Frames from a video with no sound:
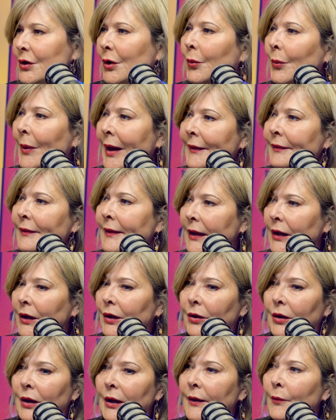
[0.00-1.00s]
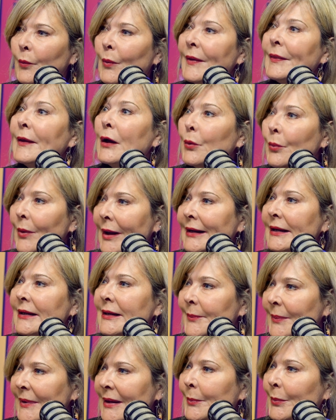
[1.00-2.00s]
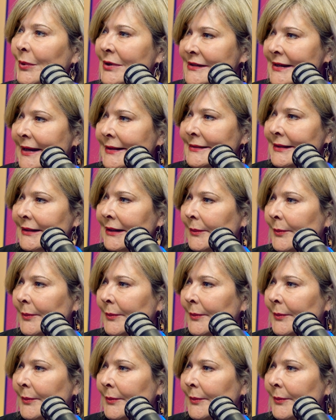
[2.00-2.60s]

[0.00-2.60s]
or when they're ready to be presented